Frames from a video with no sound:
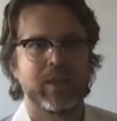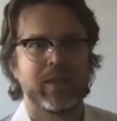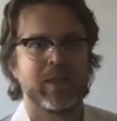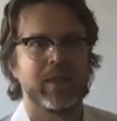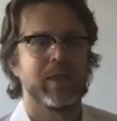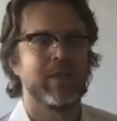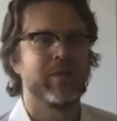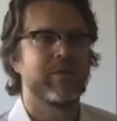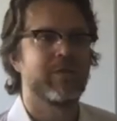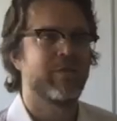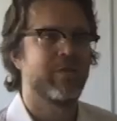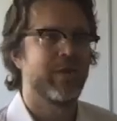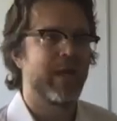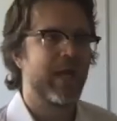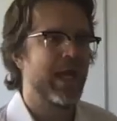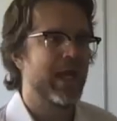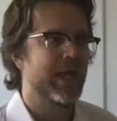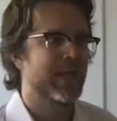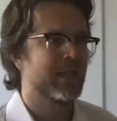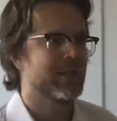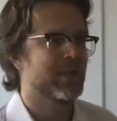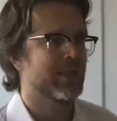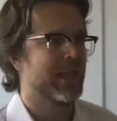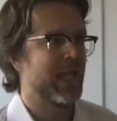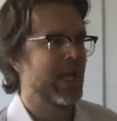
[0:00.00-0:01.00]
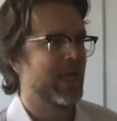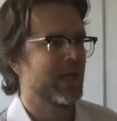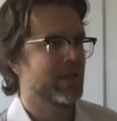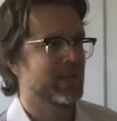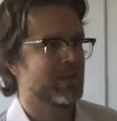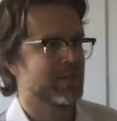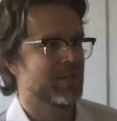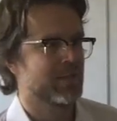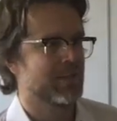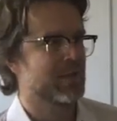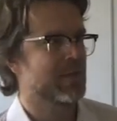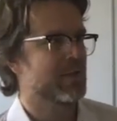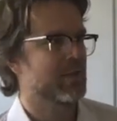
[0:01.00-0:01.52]
In fact, it acts
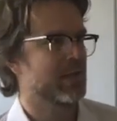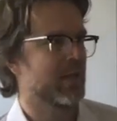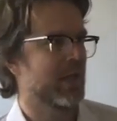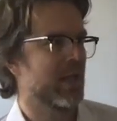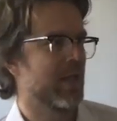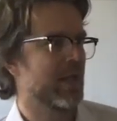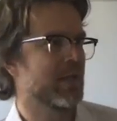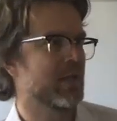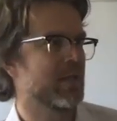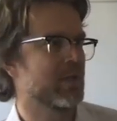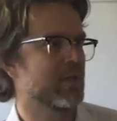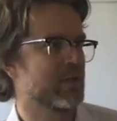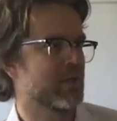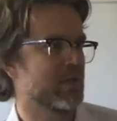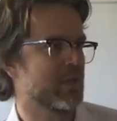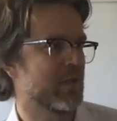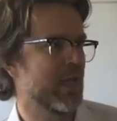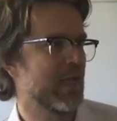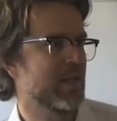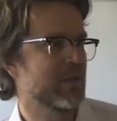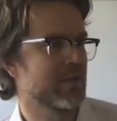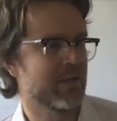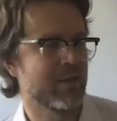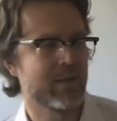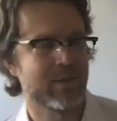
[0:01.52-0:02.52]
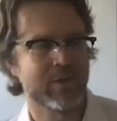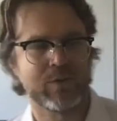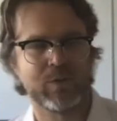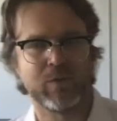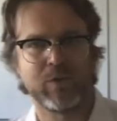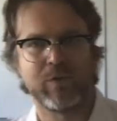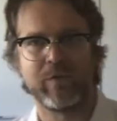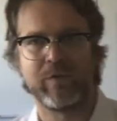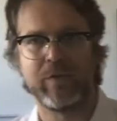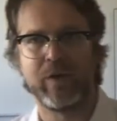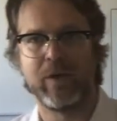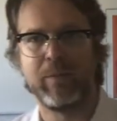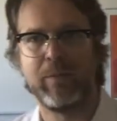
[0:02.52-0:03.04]
as a sort
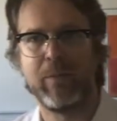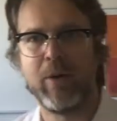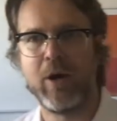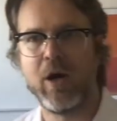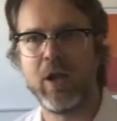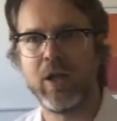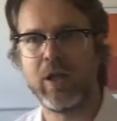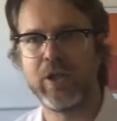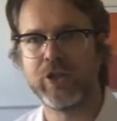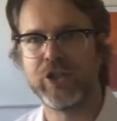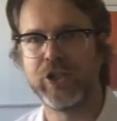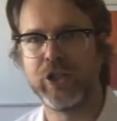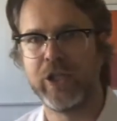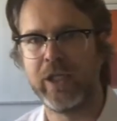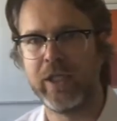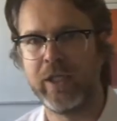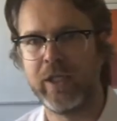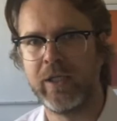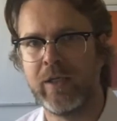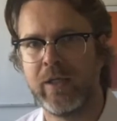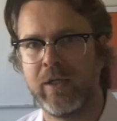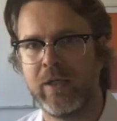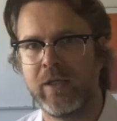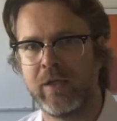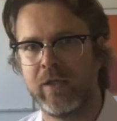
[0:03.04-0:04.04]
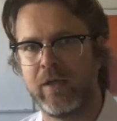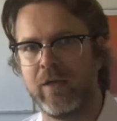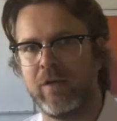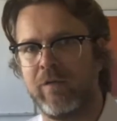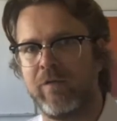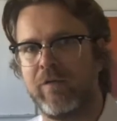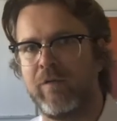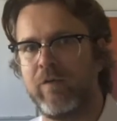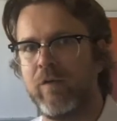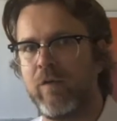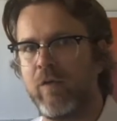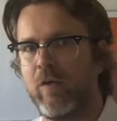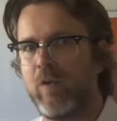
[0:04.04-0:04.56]
of an apology
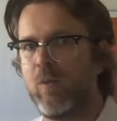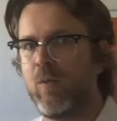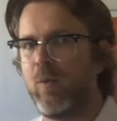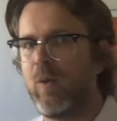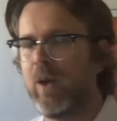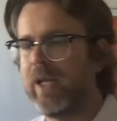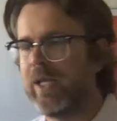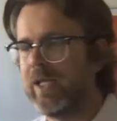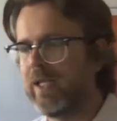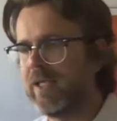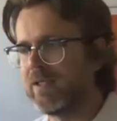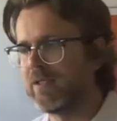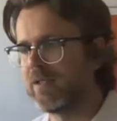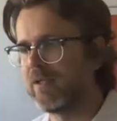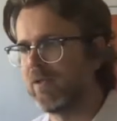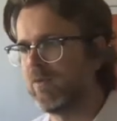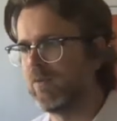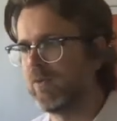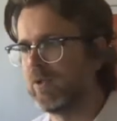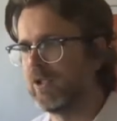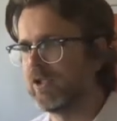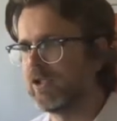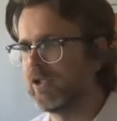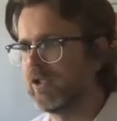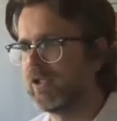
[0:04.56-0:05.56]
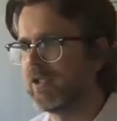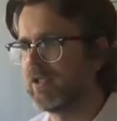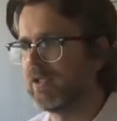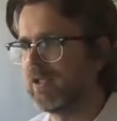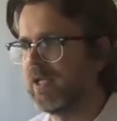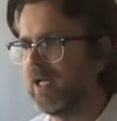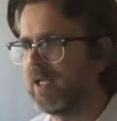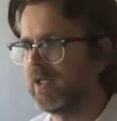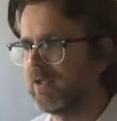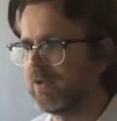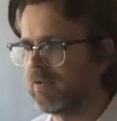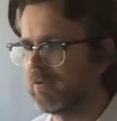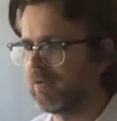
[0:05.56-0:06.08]
for the ways in which
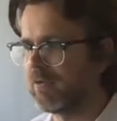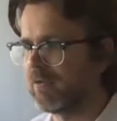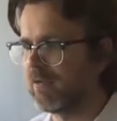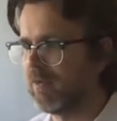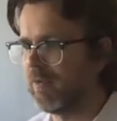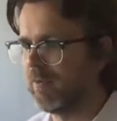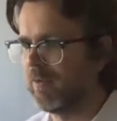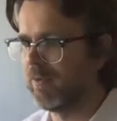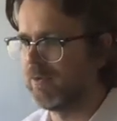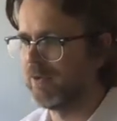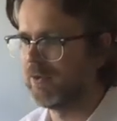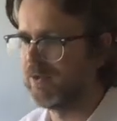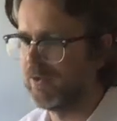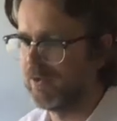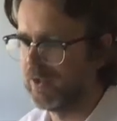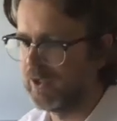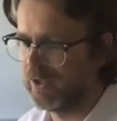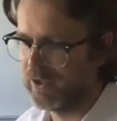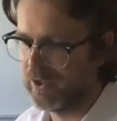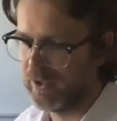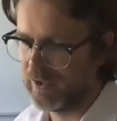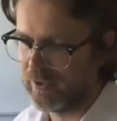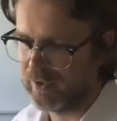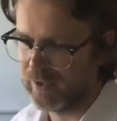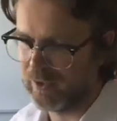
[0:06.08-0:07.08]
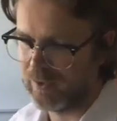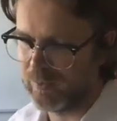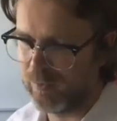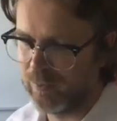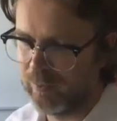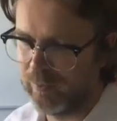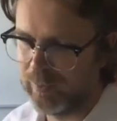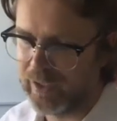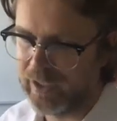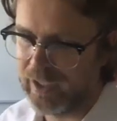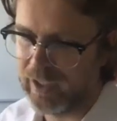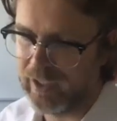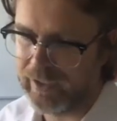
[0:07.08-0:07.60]
international criminal justice will
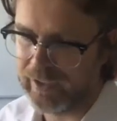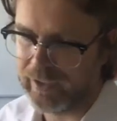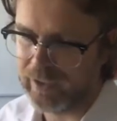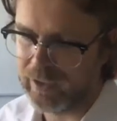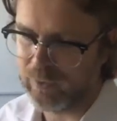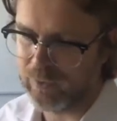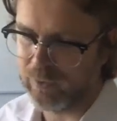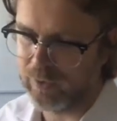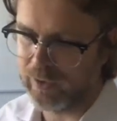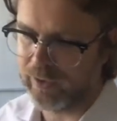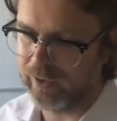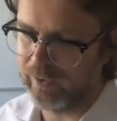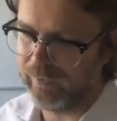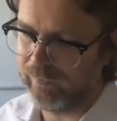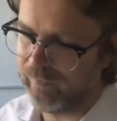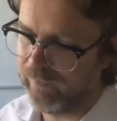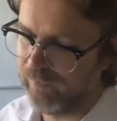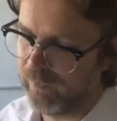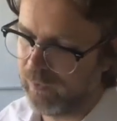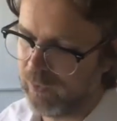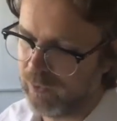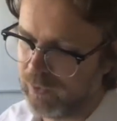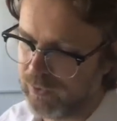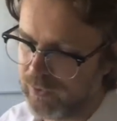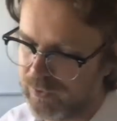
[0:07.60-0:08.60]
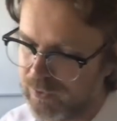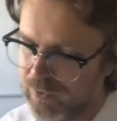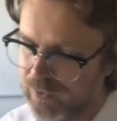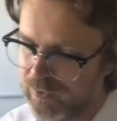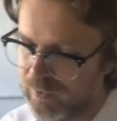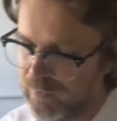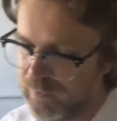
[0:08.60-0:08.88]
be unequally enforced.